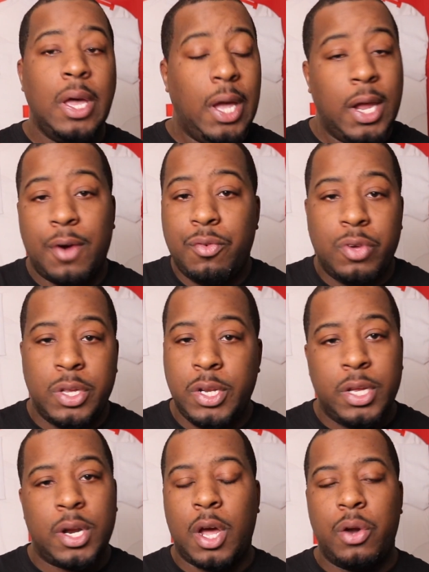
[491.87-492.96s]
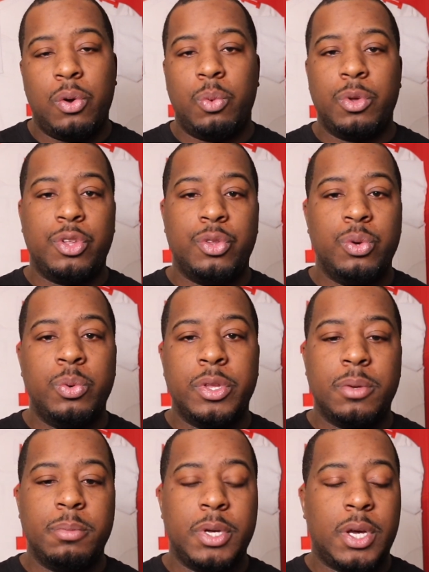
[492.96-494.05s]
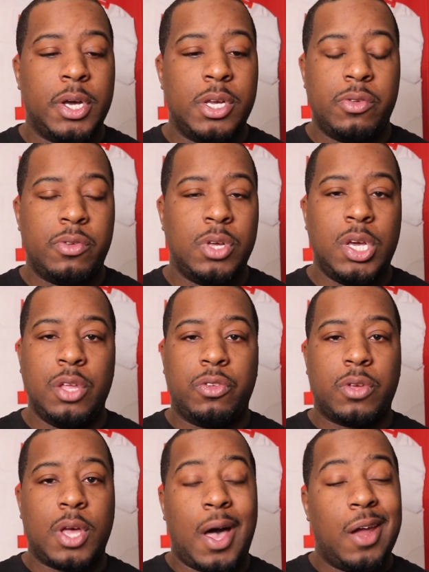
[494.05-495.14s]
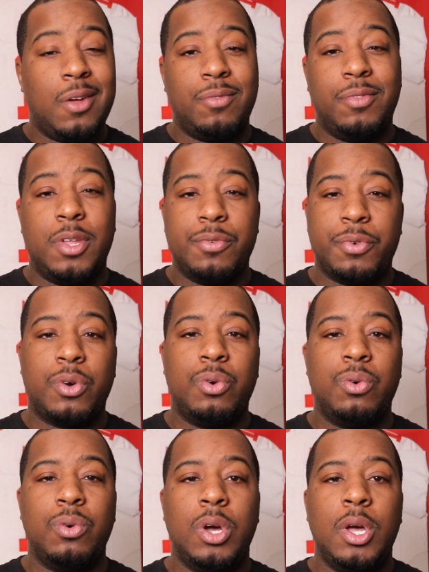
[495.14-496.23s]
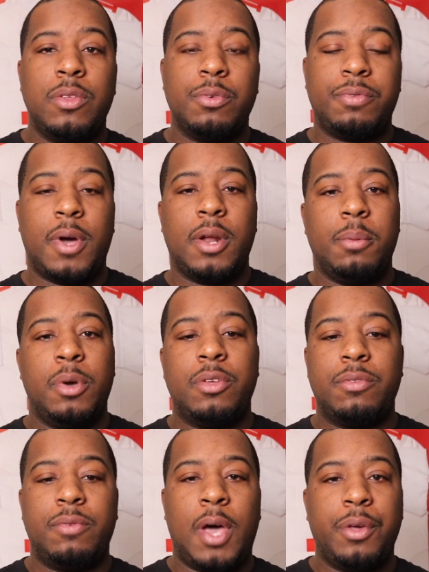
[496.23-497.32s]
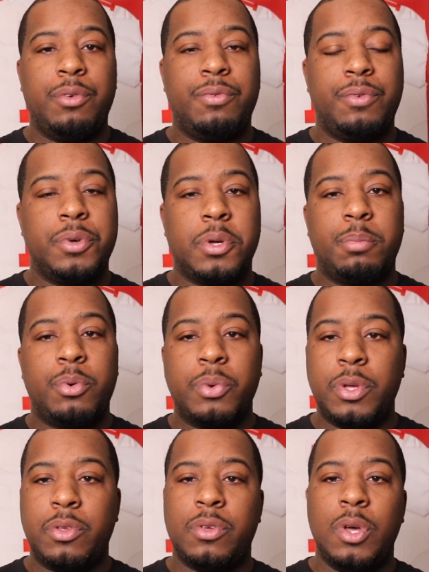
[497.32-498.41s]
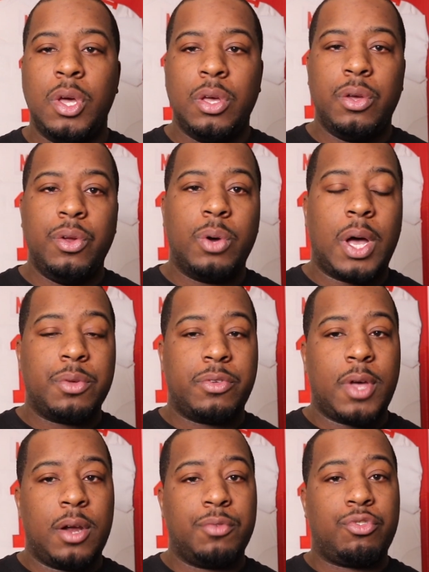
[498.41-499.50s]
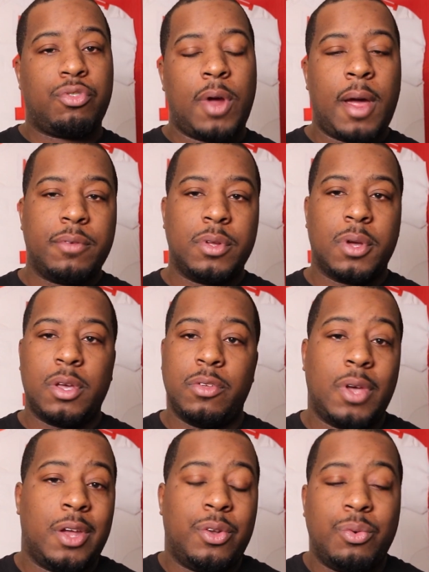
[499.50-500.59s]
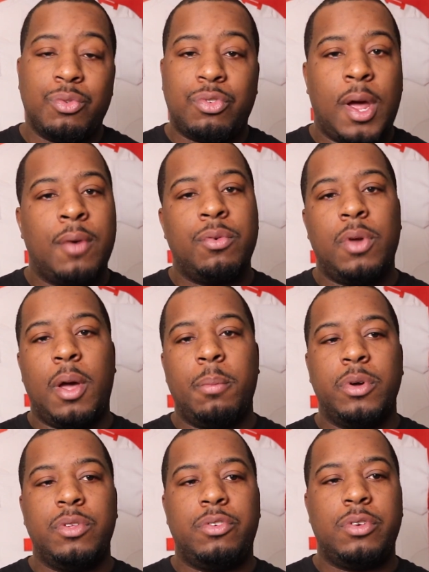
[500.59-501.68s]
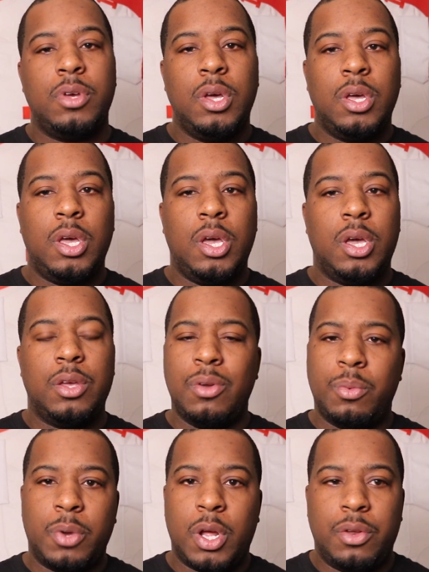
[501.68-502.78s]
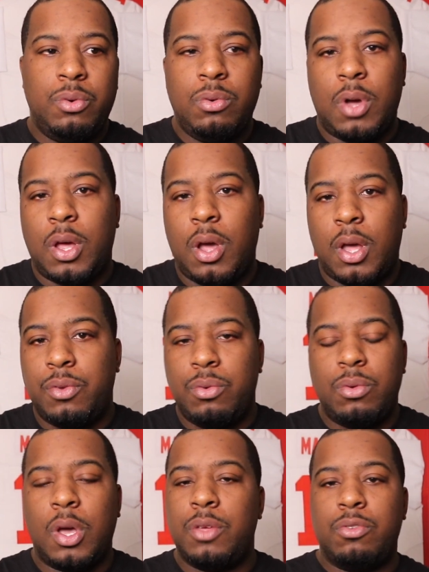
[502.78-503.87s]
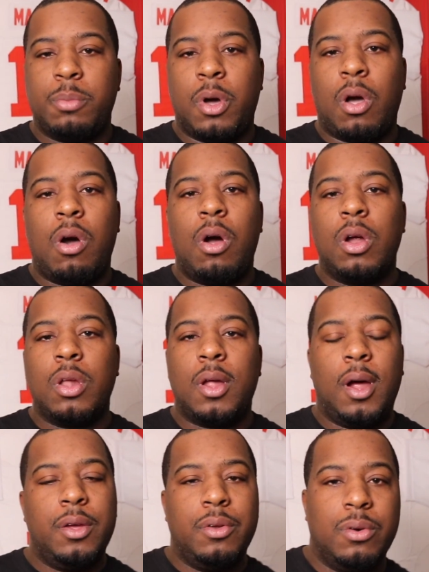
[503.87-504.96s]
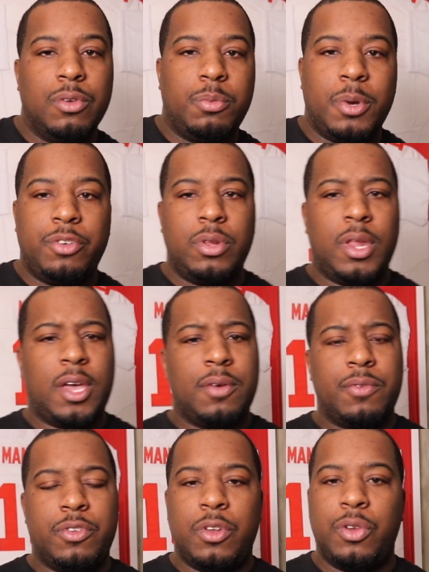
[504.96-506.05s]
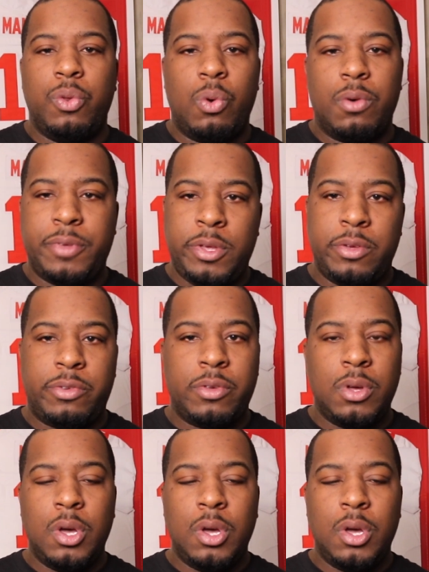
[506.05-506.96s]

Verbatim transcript: And I really did not know what to do with them because it's kind of difficult to find the best value for your points, you know, outside of traveling because I don't travel that much. And you know, when I do, I, I, do, I use my car a lot, you know, especially like if it's in the Northeast.